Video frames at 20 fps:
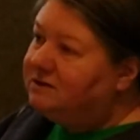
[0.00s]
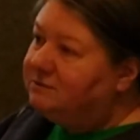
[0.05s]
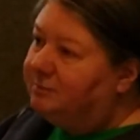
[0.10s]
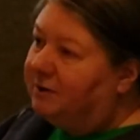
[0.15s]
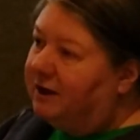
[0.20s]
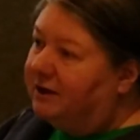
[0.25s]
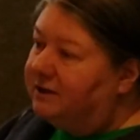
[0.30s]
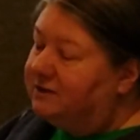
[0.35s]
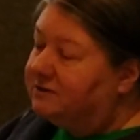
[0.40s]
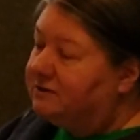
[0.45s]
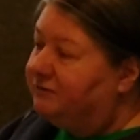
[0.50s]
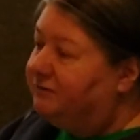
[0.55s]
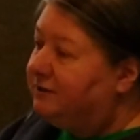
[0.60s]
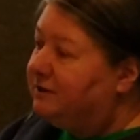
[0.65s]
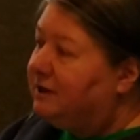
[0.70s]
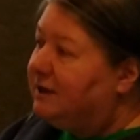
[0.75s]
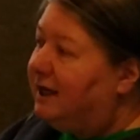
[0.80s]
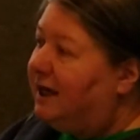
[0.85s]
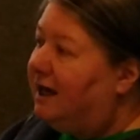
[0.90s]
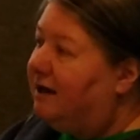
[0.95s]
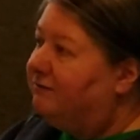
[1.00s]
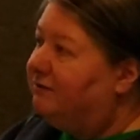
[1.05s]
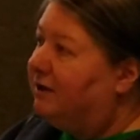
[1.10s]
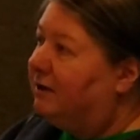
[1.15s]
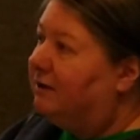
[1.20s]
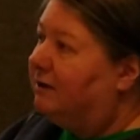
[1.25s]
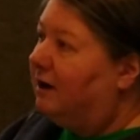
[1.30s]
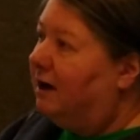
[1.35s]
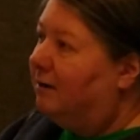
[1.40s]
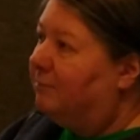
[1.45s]
party. So if you're gonna have
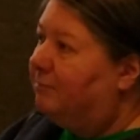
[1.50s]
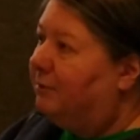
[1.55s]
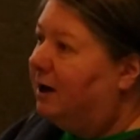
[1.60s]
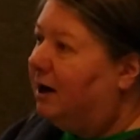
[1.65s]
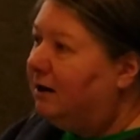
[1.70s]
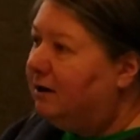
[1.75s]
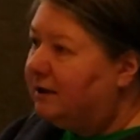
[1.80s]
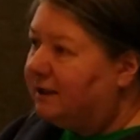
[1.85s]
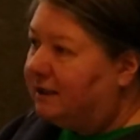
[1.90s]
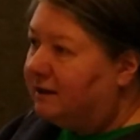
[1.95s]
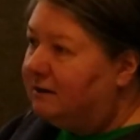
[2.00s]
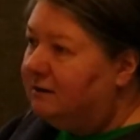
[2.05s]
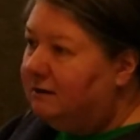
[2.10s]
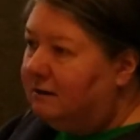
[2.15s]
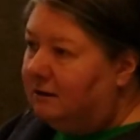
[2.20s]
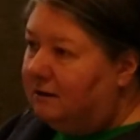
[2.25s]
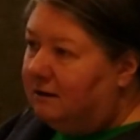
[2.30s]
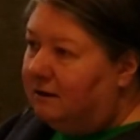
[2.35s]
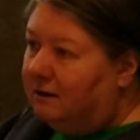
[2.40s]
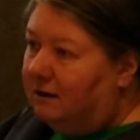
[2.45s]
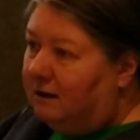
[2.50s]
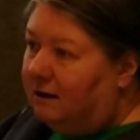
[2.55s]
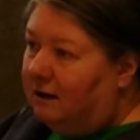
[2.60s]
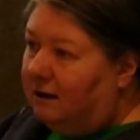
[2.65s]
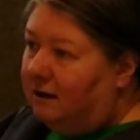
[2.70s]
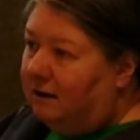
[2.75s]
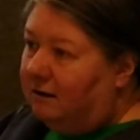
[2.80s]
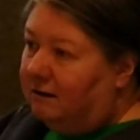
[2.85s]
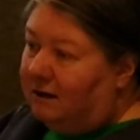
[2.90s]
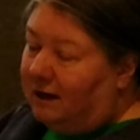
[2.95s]
a party
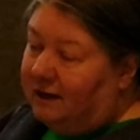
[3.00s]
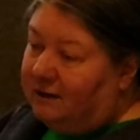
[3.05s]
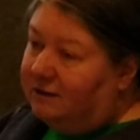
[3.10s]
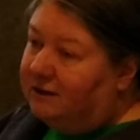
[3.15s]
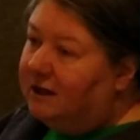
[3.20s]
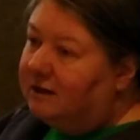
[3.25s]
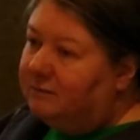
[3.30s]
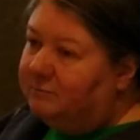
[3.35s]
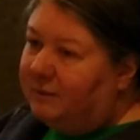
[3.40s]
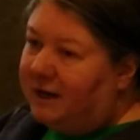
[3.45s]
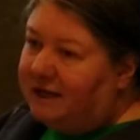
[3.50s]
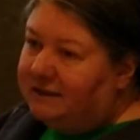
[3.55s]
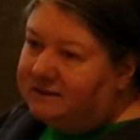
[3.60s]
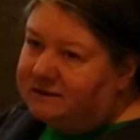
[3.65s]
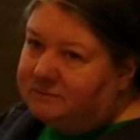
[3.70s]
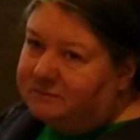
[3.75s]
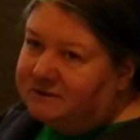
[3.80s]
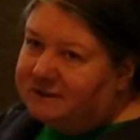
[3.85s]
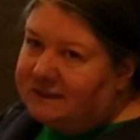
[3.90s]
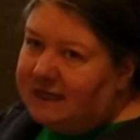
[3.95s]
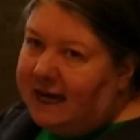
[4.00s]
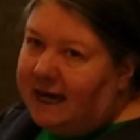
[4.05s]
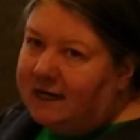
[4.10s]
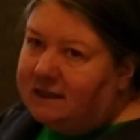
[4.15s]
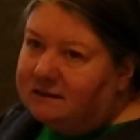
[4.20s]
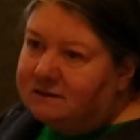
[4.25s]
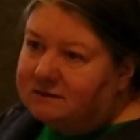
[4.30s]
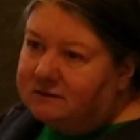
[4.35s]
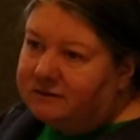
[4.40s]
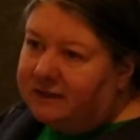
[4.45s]
and you gotta buy some
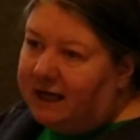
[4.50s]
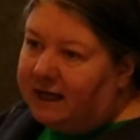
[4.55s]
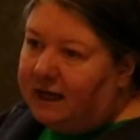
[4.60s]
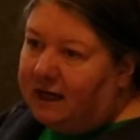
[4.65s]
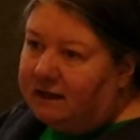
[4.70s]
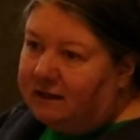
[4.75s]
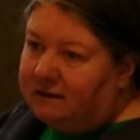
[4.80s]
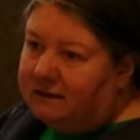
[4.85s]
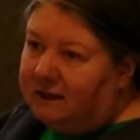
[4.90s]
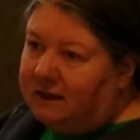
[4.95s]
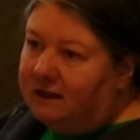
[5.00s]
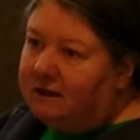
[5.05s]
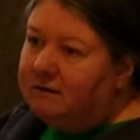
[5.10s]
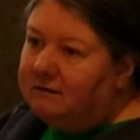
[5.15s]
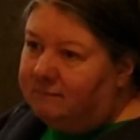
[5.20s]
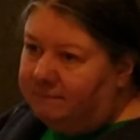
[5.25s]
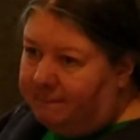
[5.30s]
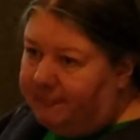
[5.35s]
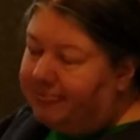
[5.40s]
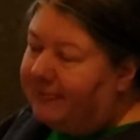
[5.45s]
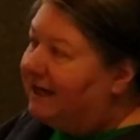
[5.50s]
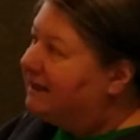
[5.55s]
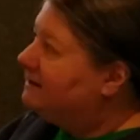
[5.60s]
snacks or that kind of thing, that's